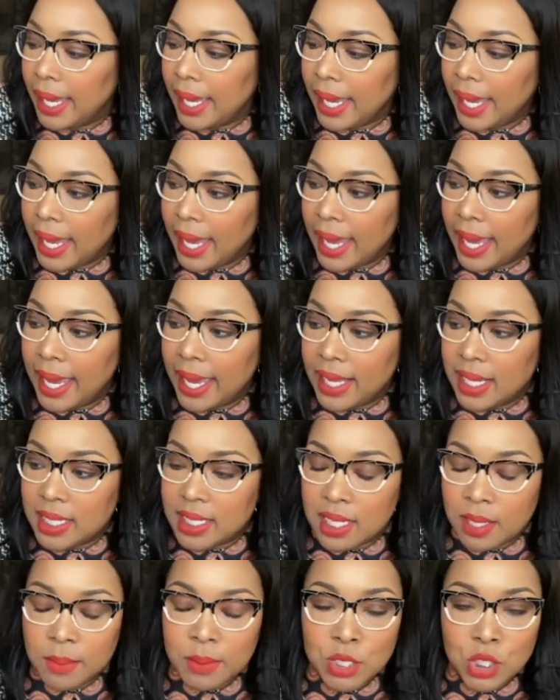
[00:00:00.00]
and
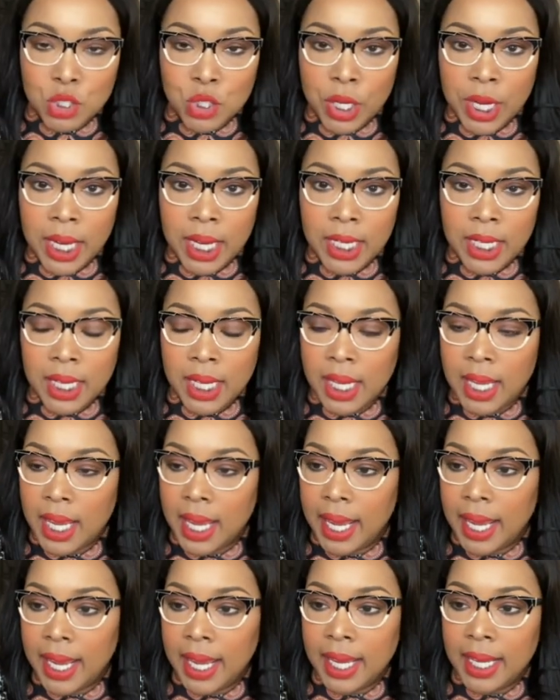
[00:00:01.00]
demonstrated
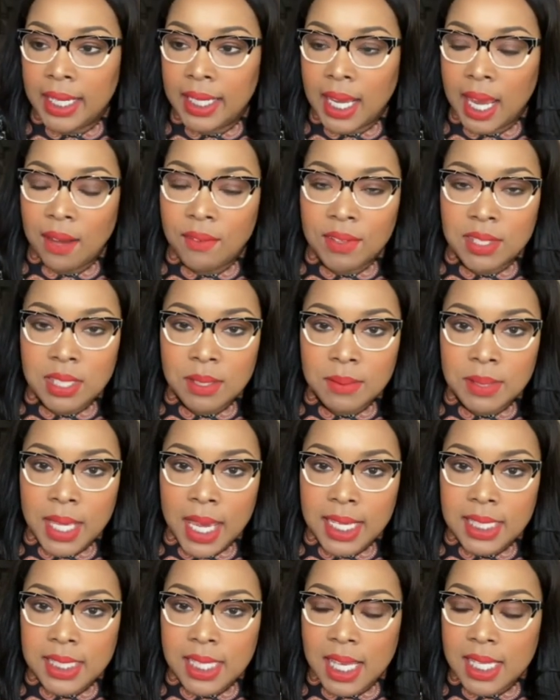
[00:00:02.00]
and gave us some
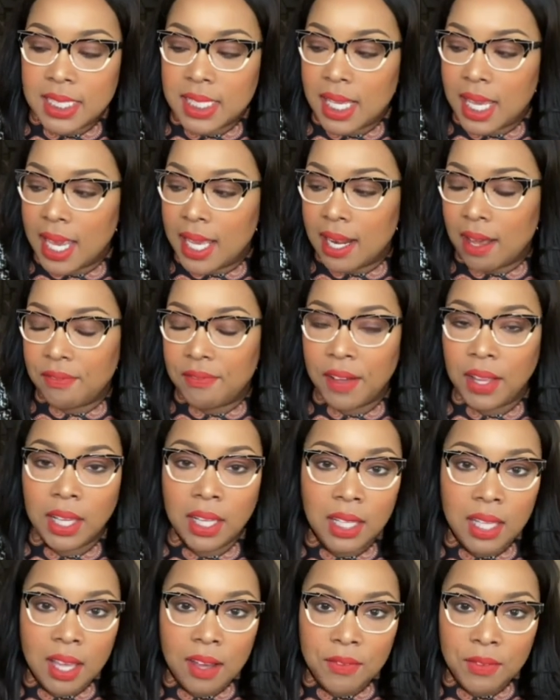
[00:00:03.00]
taste testing, and I fell in
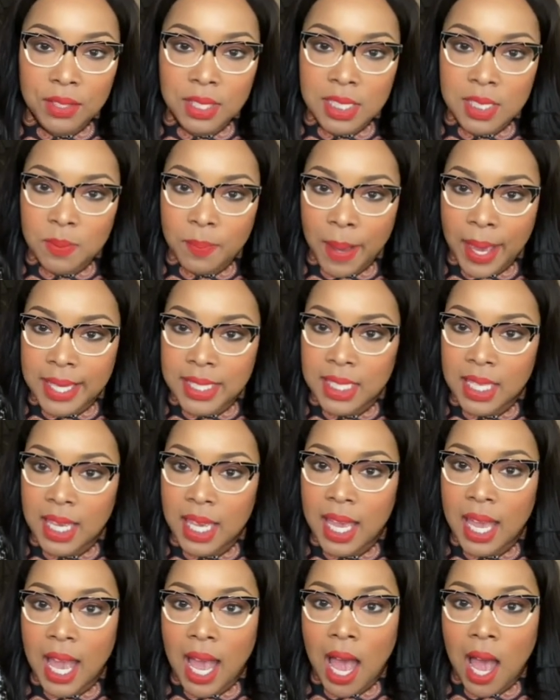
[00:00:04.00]
love with this spice.
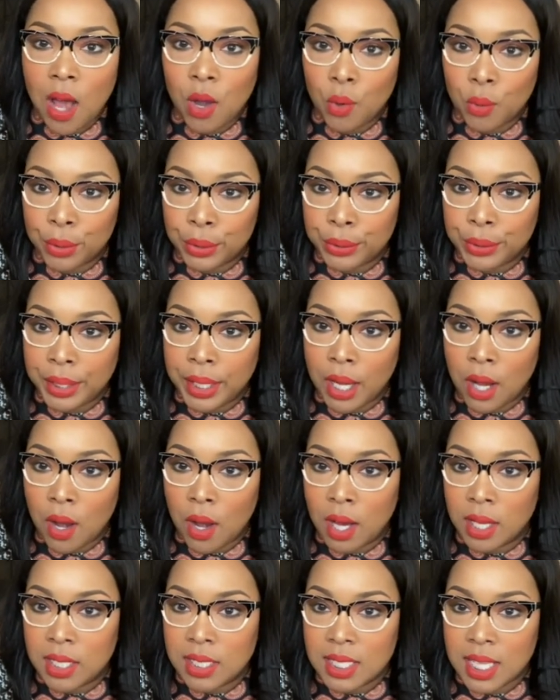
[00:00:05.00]
I order it
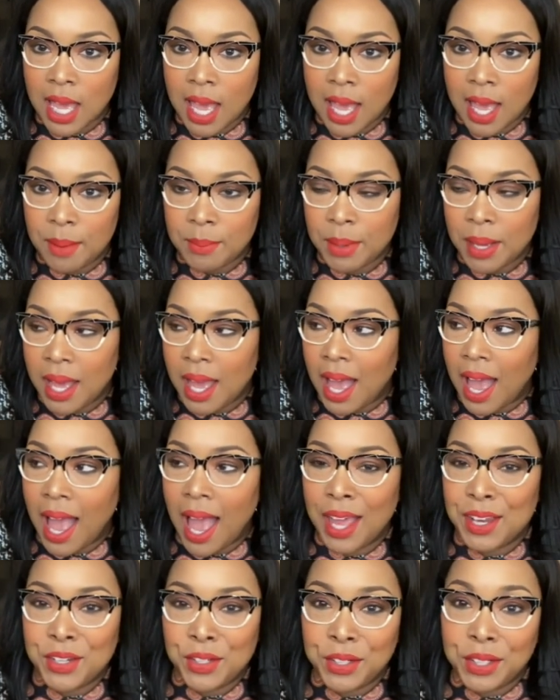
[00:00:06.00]
all the time. I
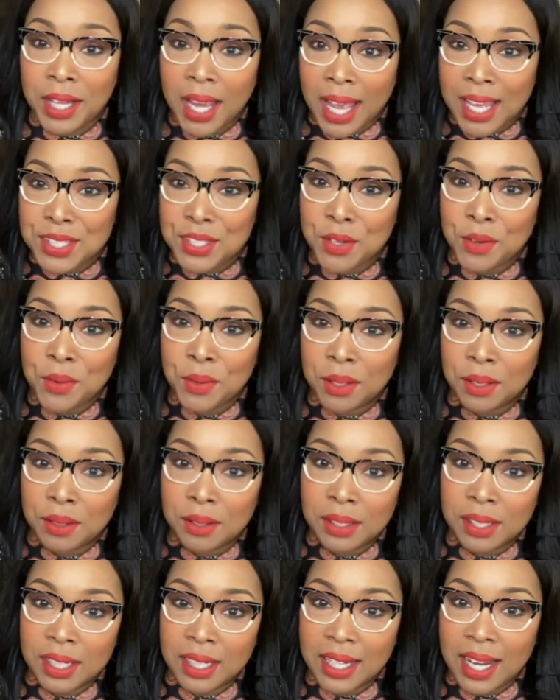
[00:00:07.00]
know you guys are
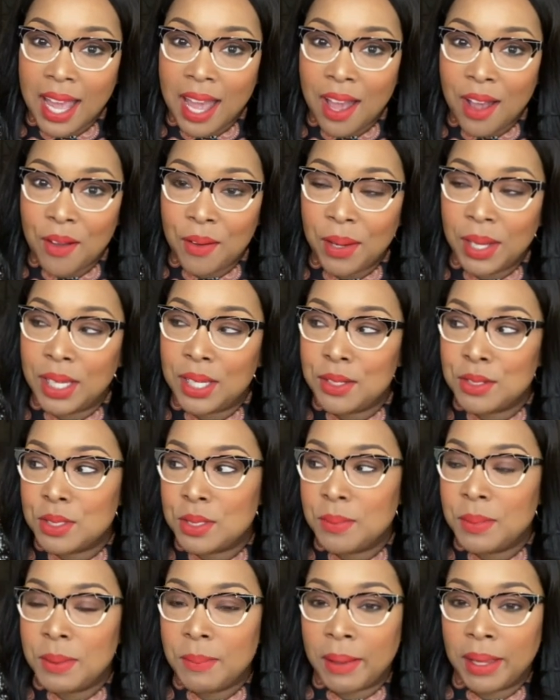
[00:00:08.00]
ordering it now. It used to
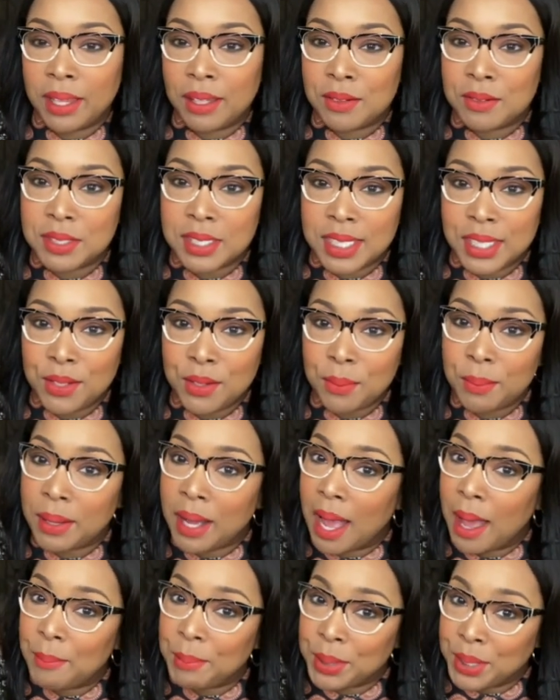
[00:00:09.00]
be my little secret, but
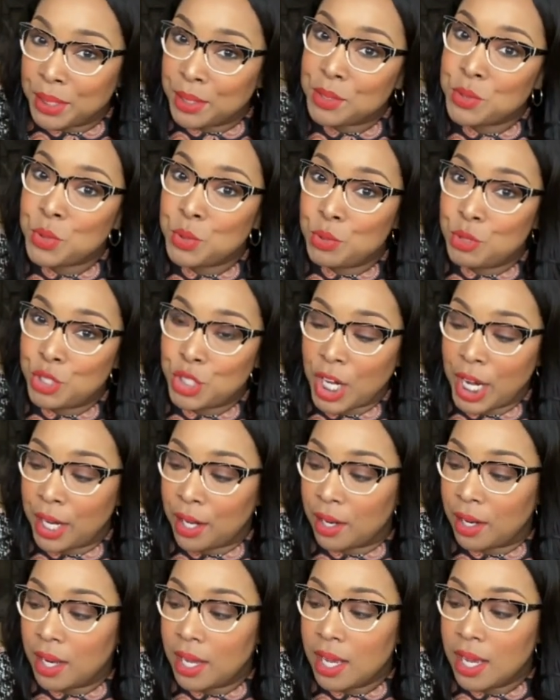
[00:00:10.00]
I'm here to
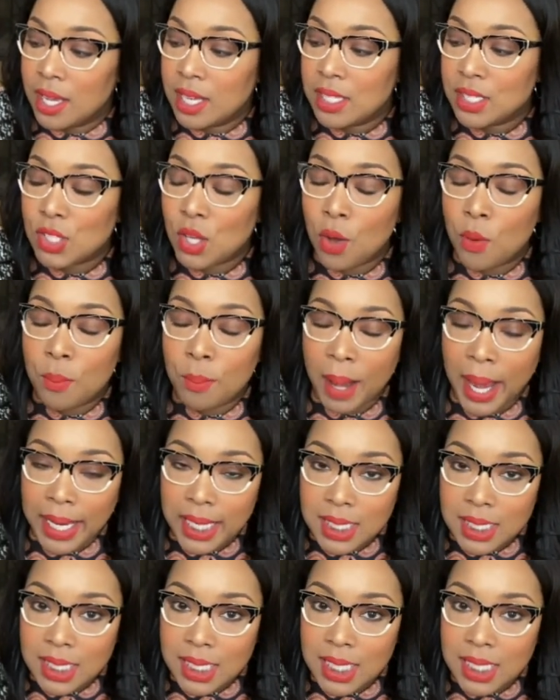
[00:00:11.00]
share. So
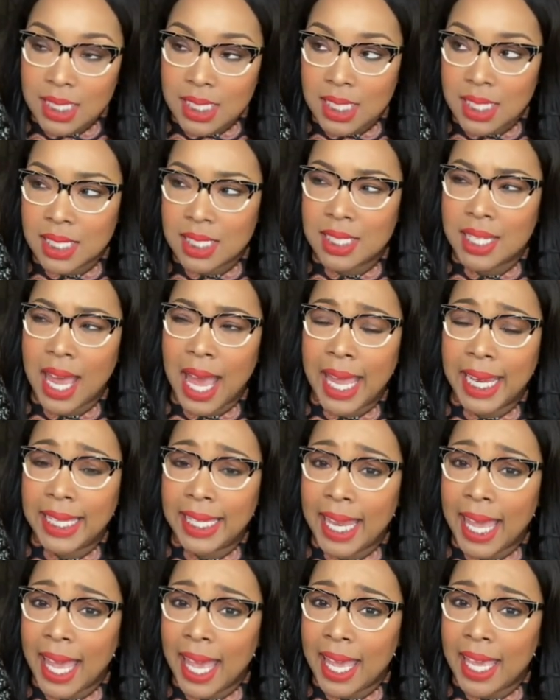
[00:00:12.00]

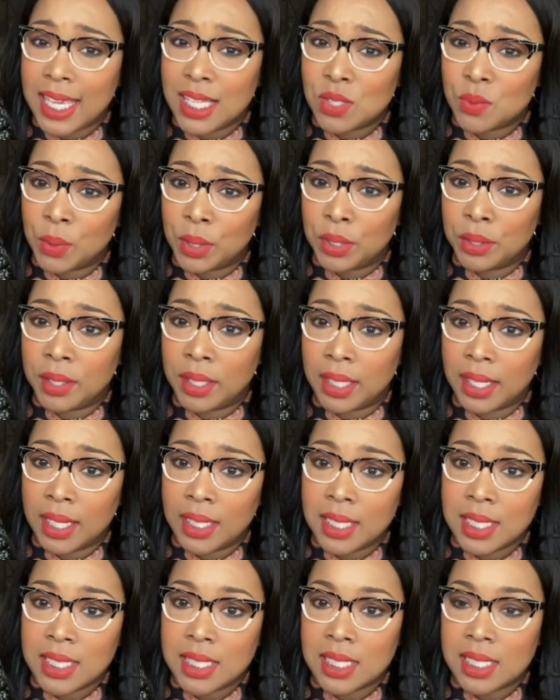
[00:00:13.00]
MikeSeasonings.net is where you can get
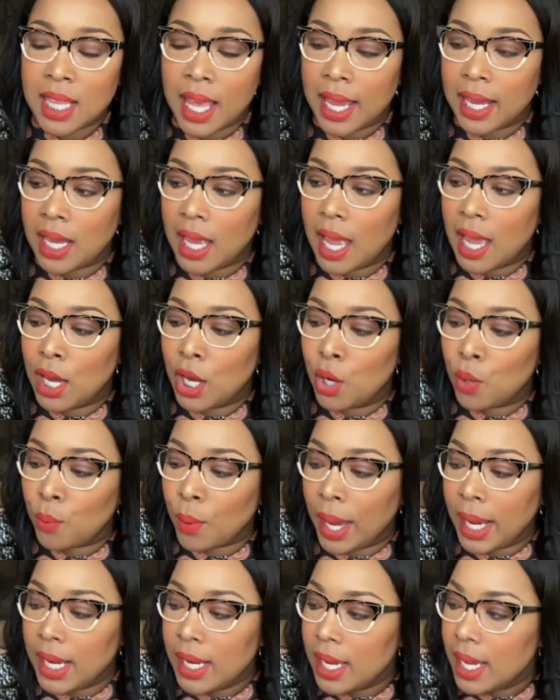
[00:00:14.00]
this. It's like a
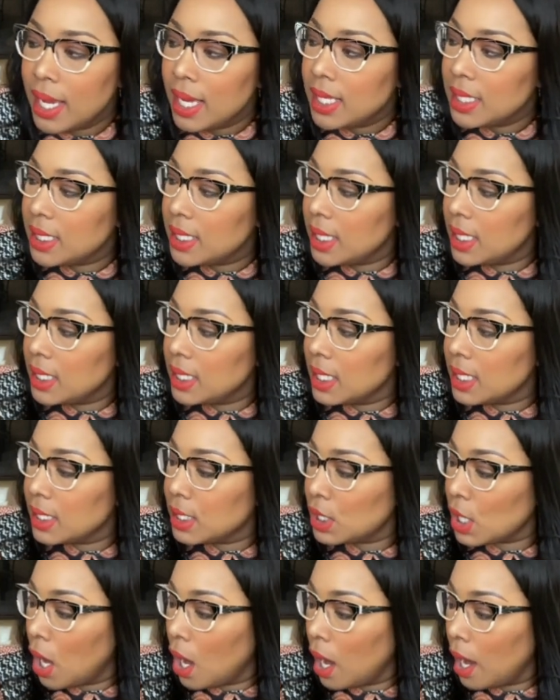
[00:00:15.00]
great seasoning
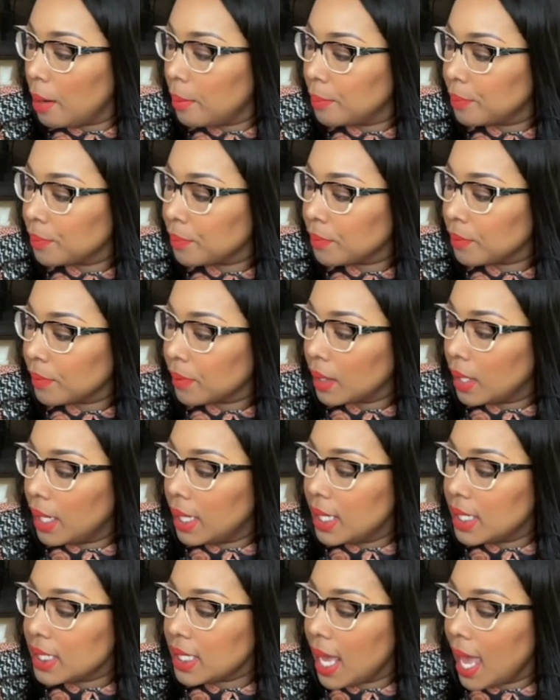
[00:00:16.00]
sauce. It
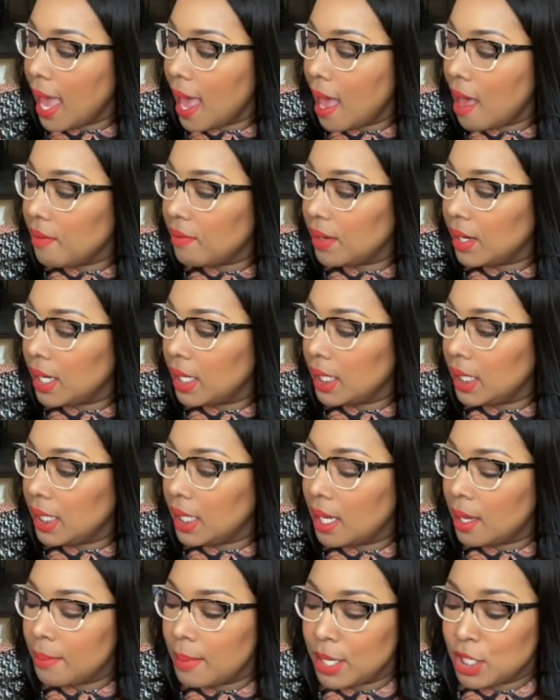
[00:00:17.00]
doesn't have any
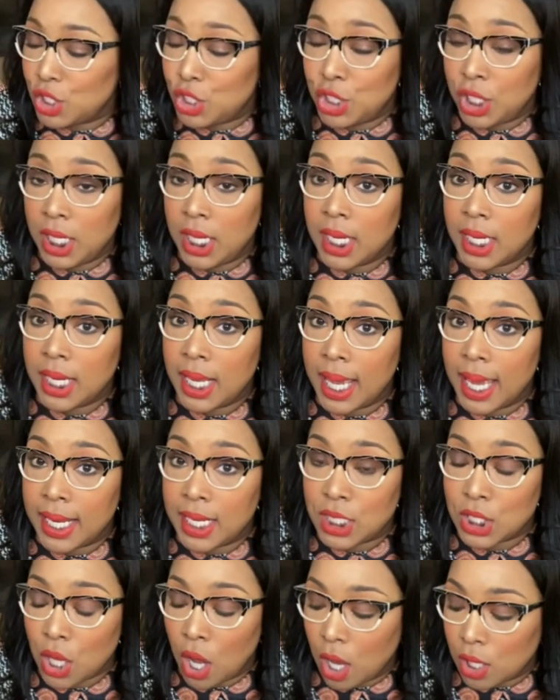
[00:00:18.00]
MSG in it, and
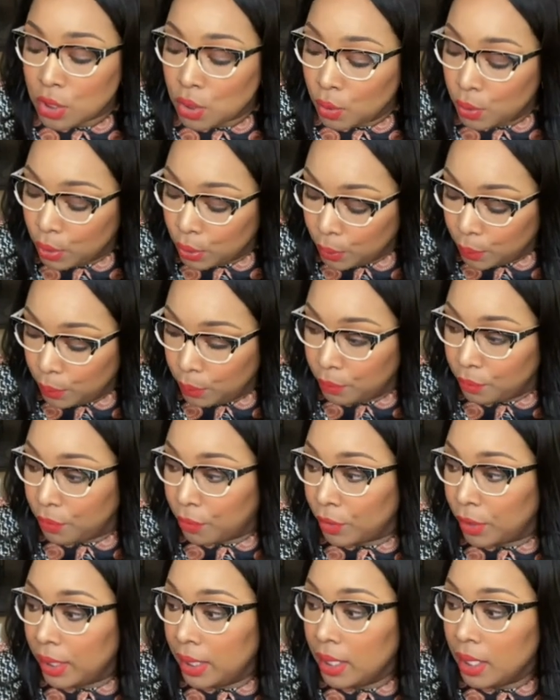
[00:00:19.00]
it's also
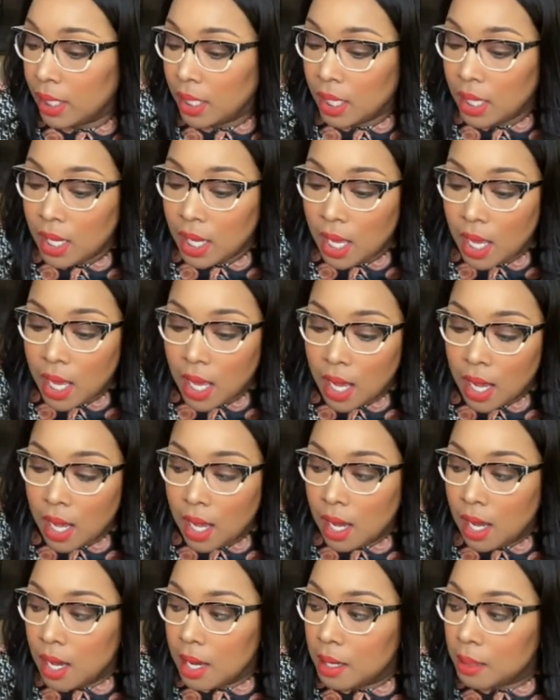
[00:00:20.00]
gluten-free.
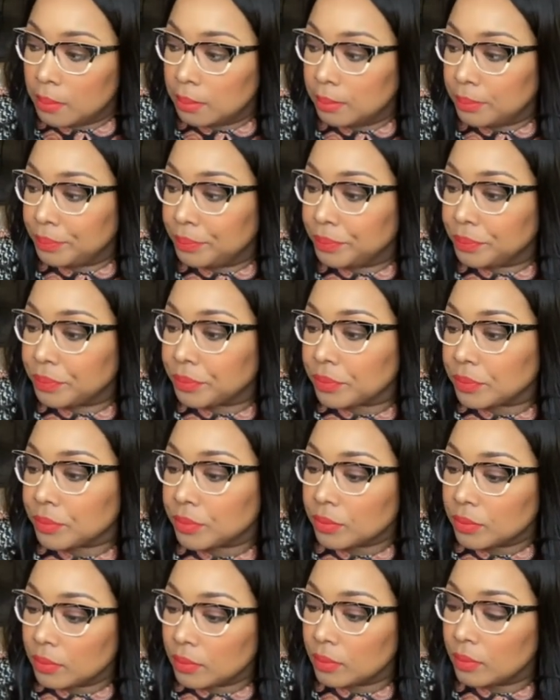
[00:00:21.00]
And
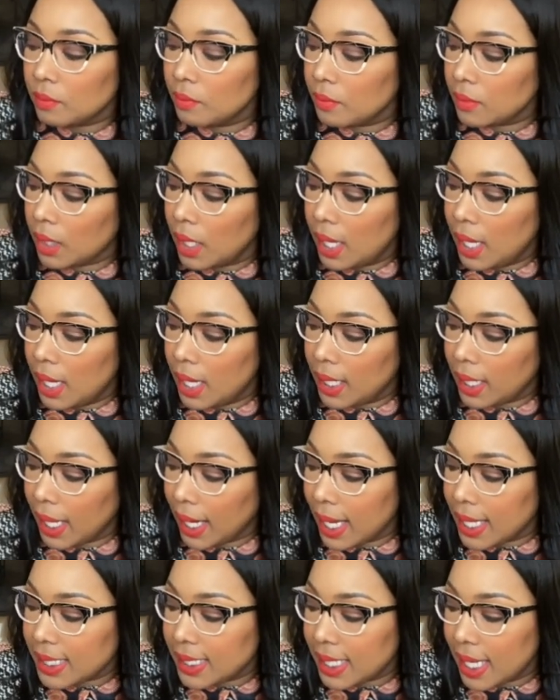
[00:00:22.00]
like
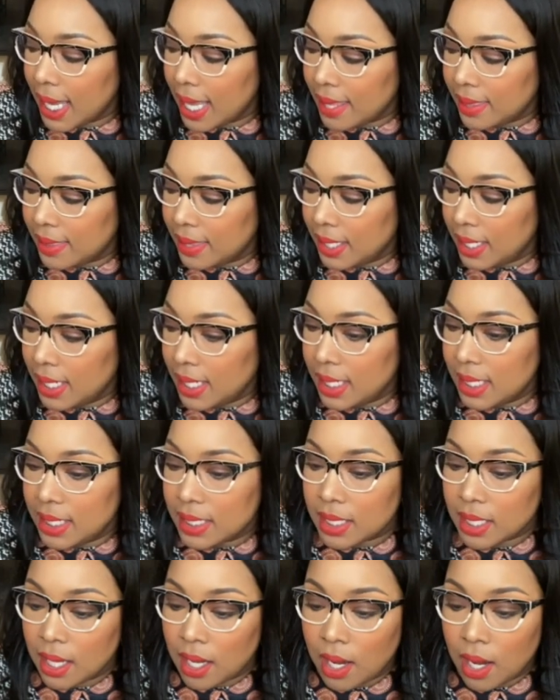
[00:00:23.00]
I said, these
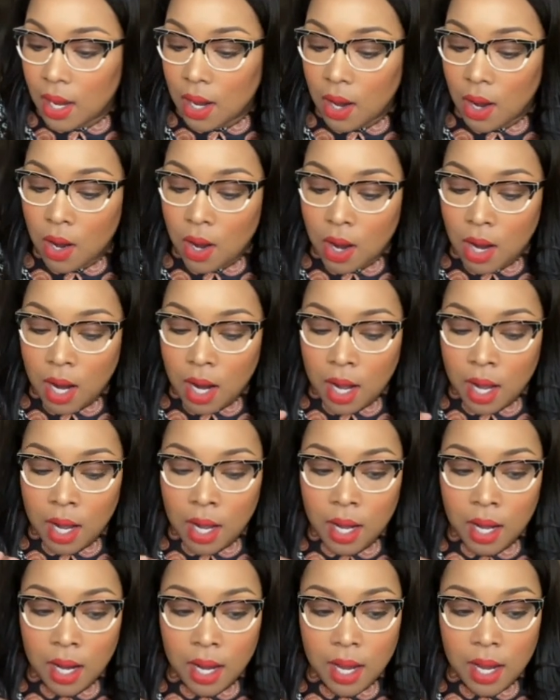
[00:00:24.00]

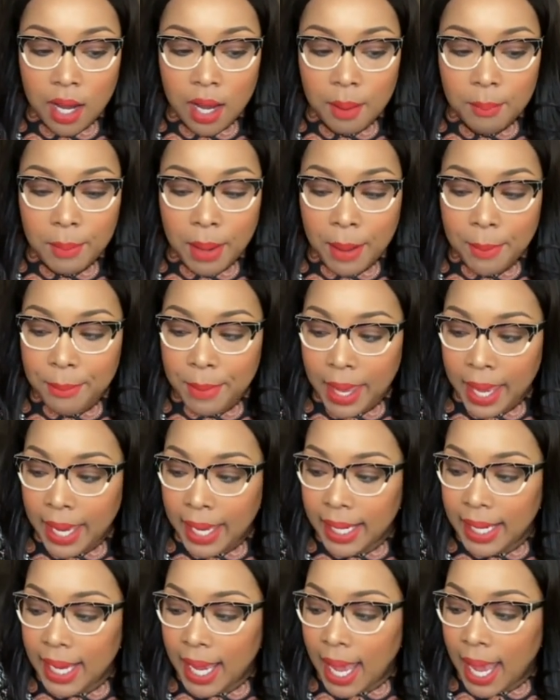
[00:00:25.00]
are my
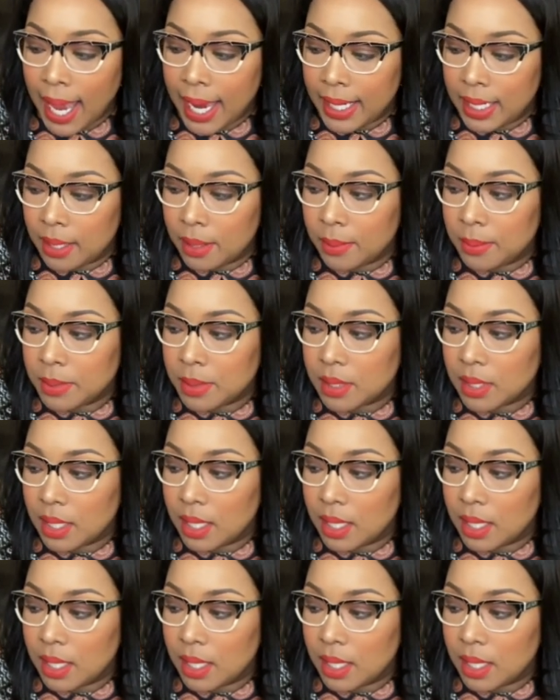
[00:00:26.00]
main items,